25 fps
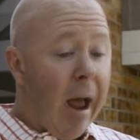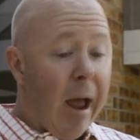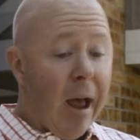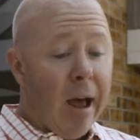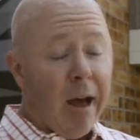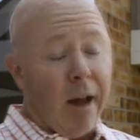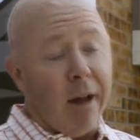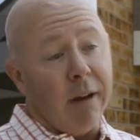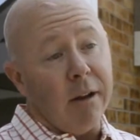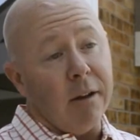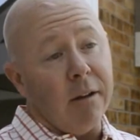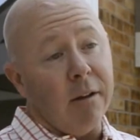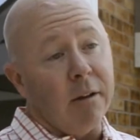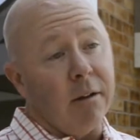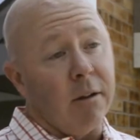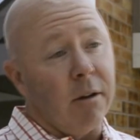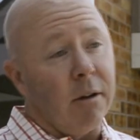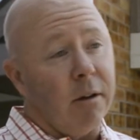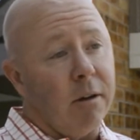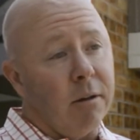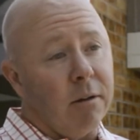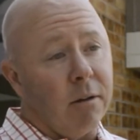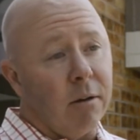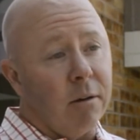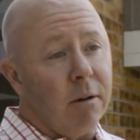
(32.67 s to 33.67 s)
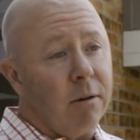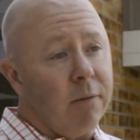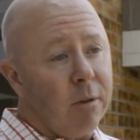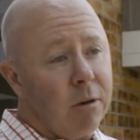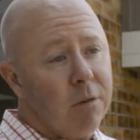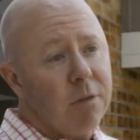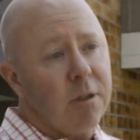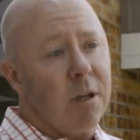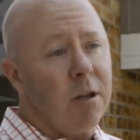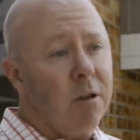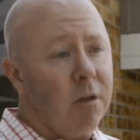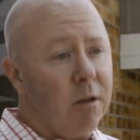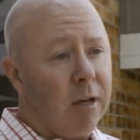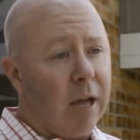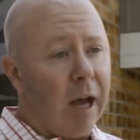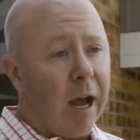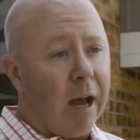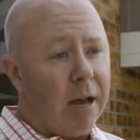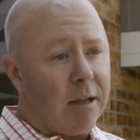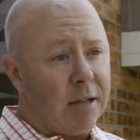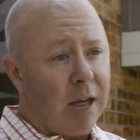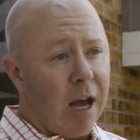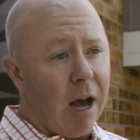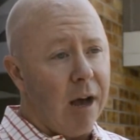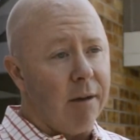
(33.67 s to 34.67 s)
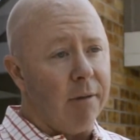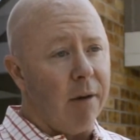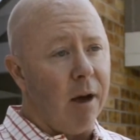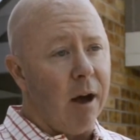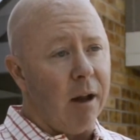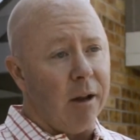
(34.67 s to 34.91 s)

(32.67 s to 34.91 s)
and the reviews that you guys have